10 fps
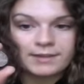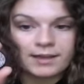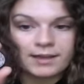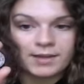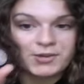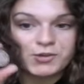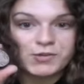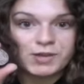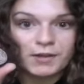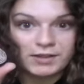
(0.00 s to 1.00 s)
I don't use
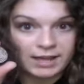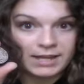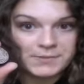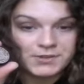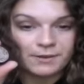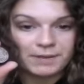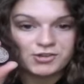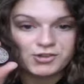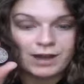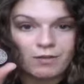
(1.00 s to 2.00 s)
it all the time, so I'm not
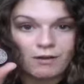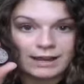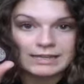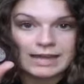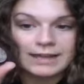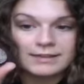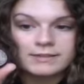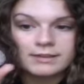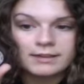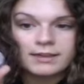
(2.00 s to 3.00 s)
sure how long it
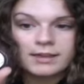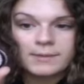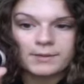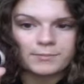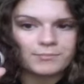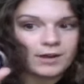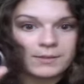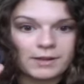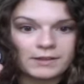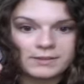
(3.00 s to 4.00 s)
lasts, but
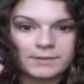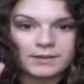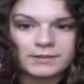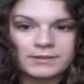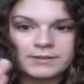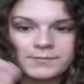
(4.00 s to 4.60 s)
probably months and months.